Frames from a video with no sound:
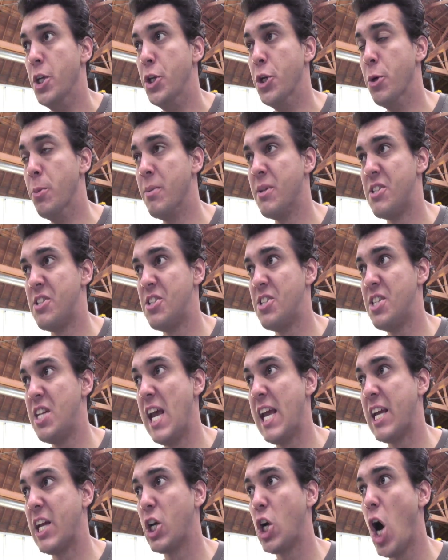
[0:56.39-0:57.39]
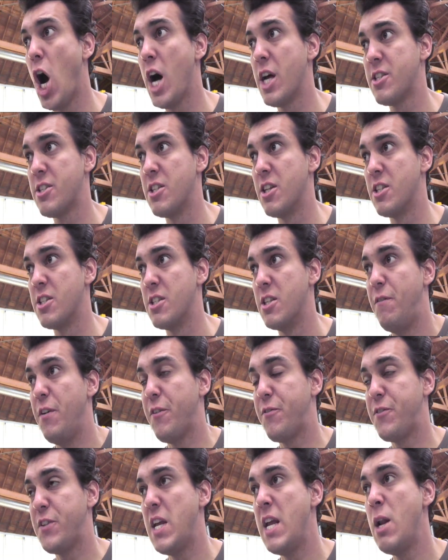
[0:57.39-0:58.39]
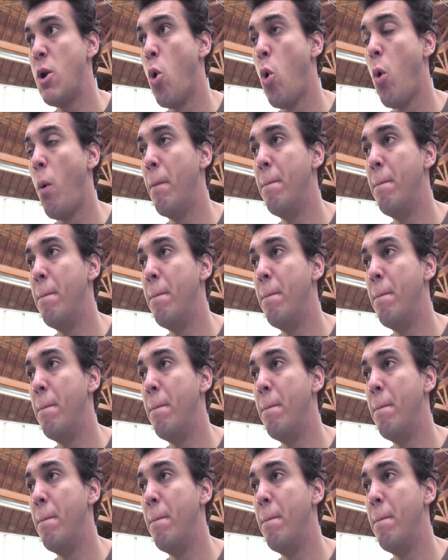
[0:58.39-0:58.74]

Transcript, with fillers: Your mistake cost us 15 whole